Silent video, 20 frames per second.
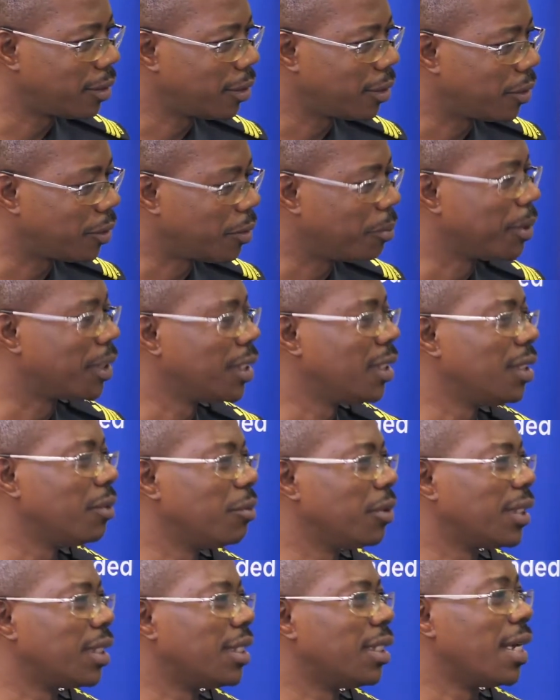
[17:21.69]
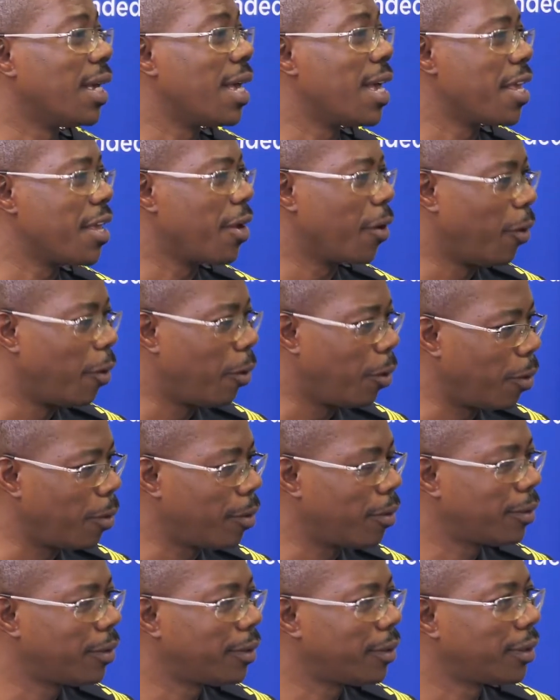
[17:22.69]
to begin with the AEO
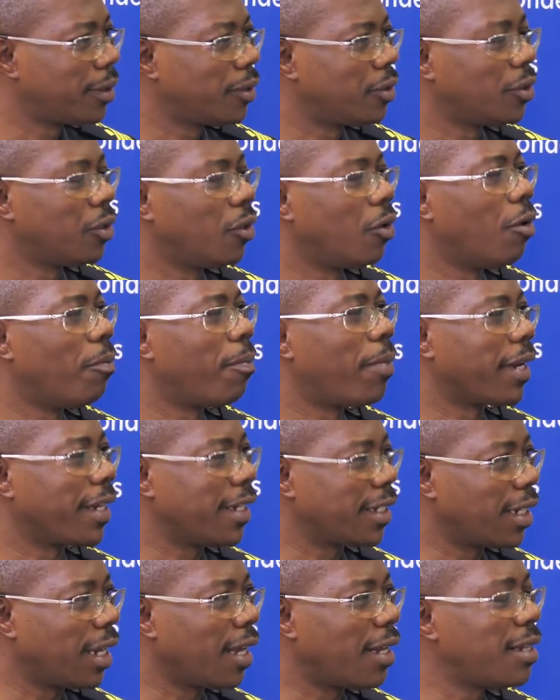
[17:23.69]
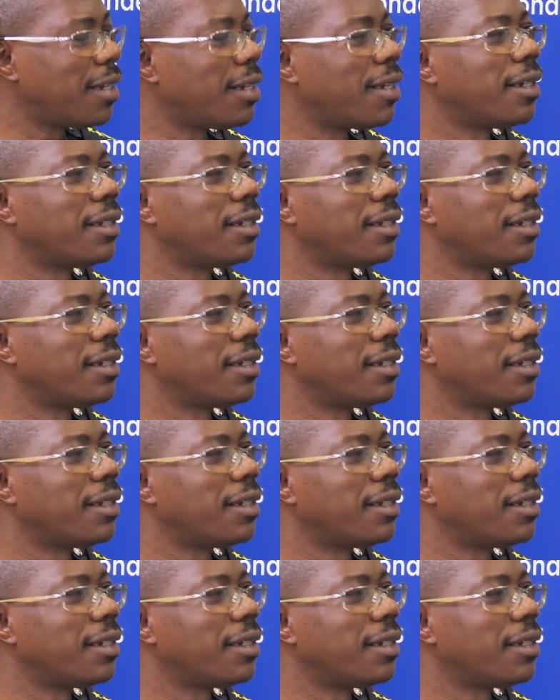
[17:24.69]
operators,